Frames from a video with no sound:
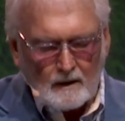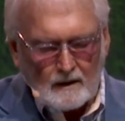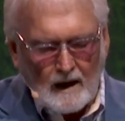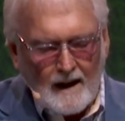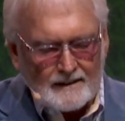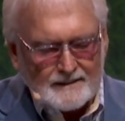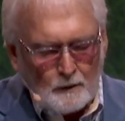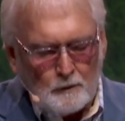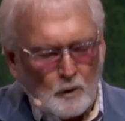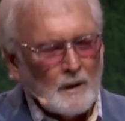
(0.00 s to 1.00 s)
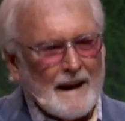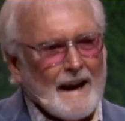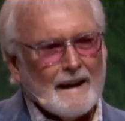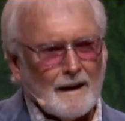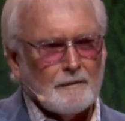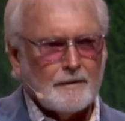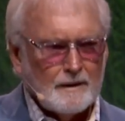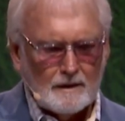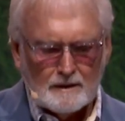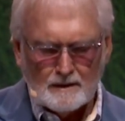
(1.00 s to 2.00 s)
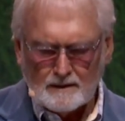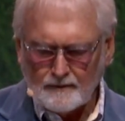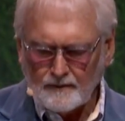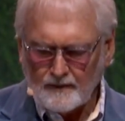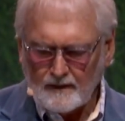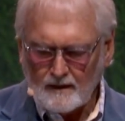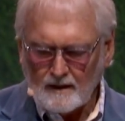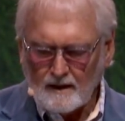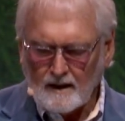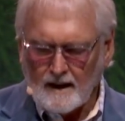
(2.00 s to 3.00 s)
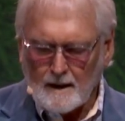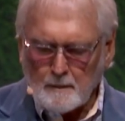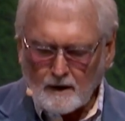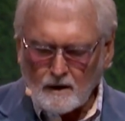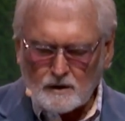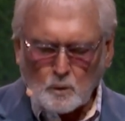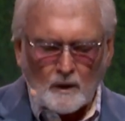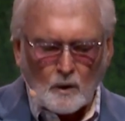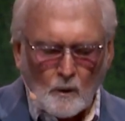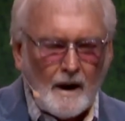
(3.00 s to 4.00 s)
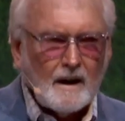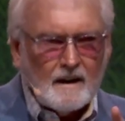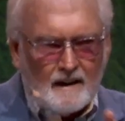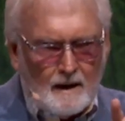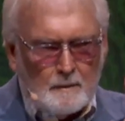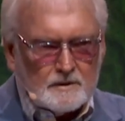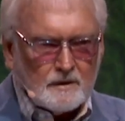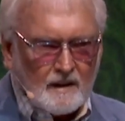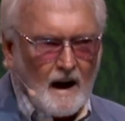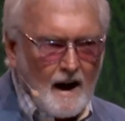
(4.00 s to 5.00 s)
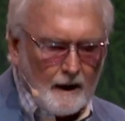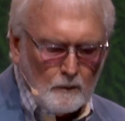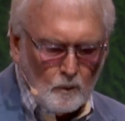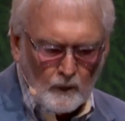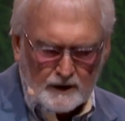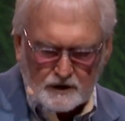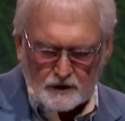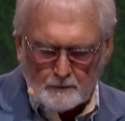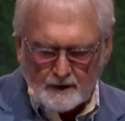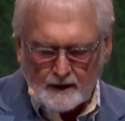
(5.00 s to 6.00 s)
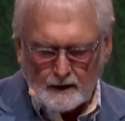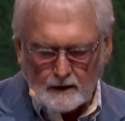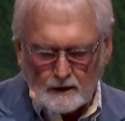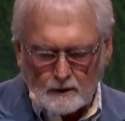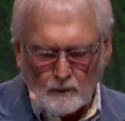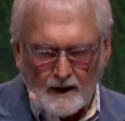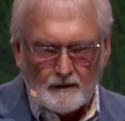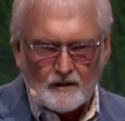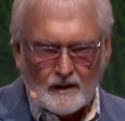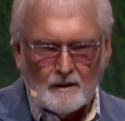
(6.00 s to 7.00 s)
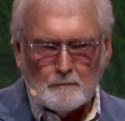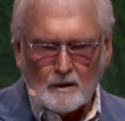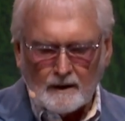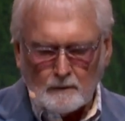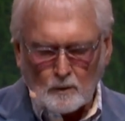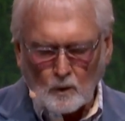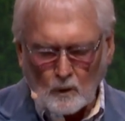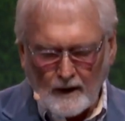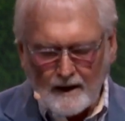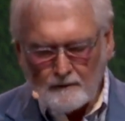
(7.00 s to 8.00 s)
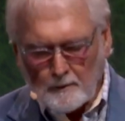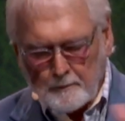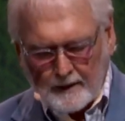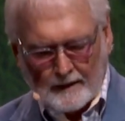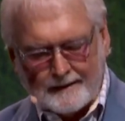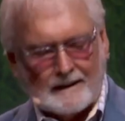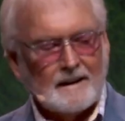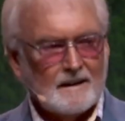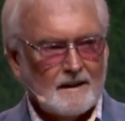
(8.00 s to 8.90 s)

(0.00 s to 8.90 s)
God's so creative. And because we're created in the image of God, we should be, we have this unbelievable creative ability